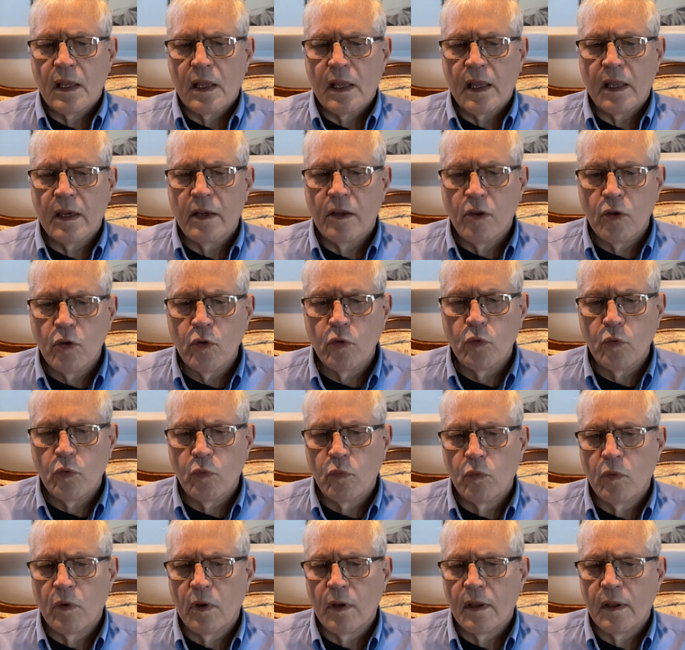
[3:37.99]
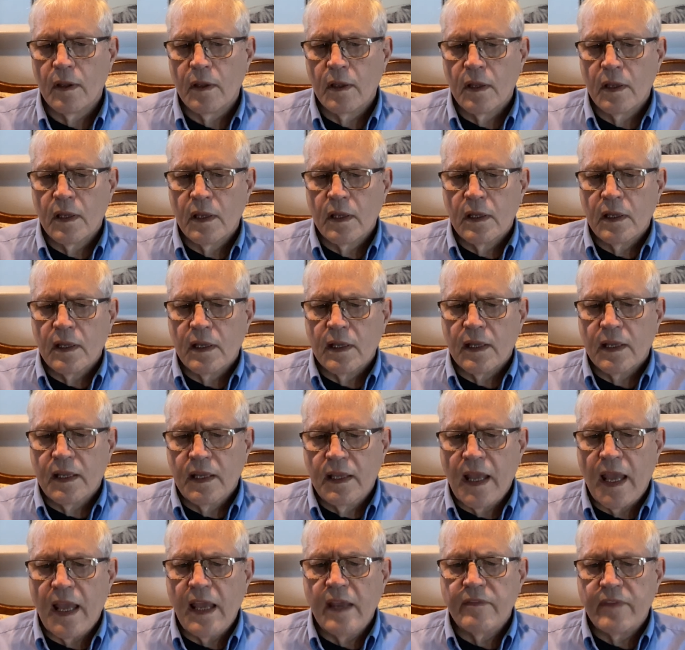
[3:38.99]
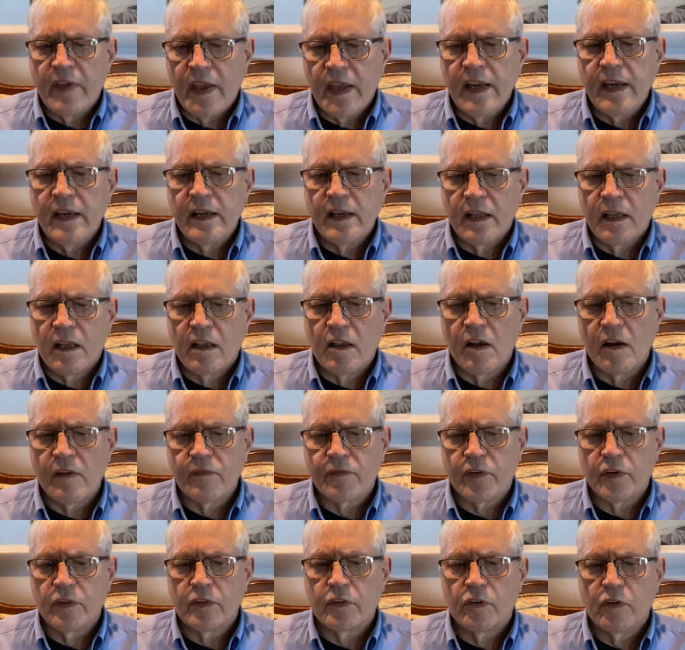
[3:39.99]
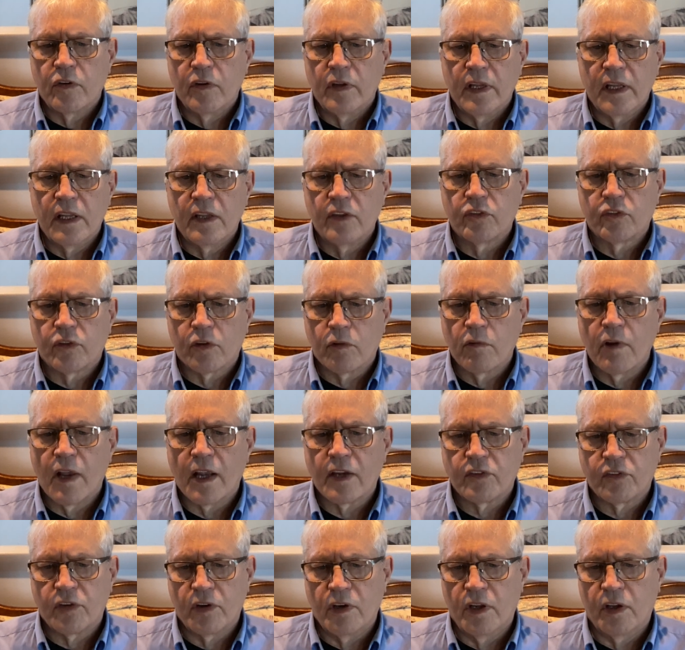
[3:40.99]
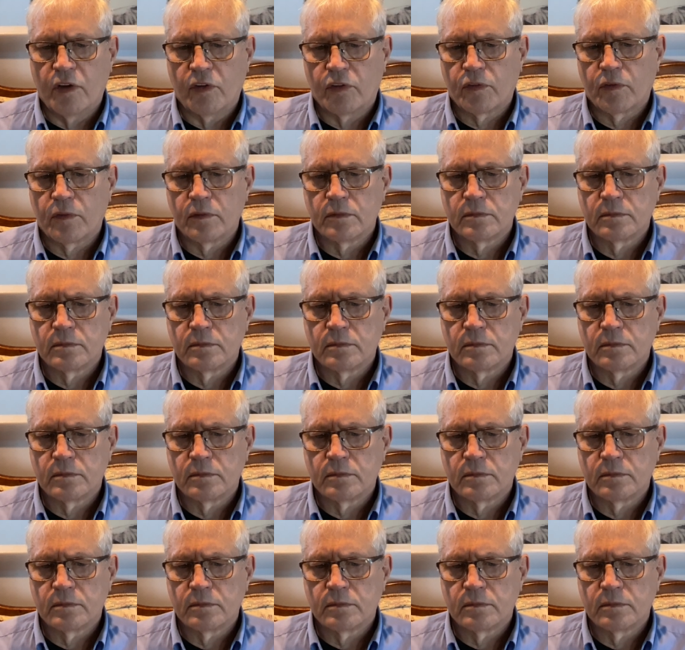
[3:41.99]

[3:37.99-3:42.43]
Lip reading: and who gave aid and comfort to the insurrectionists.